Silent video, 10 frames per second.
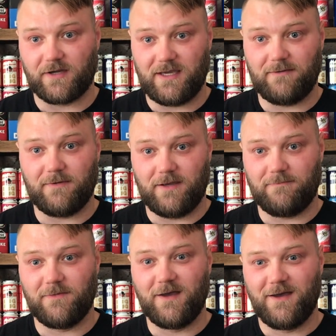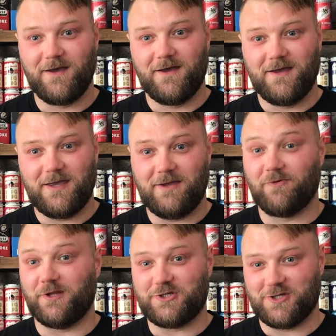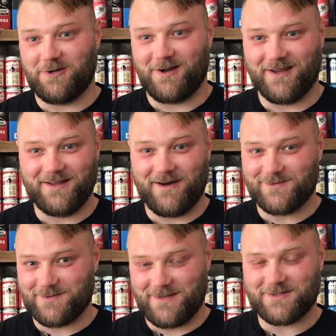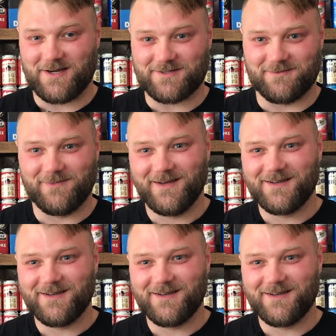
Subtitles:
He really shit on it, and that's awesome.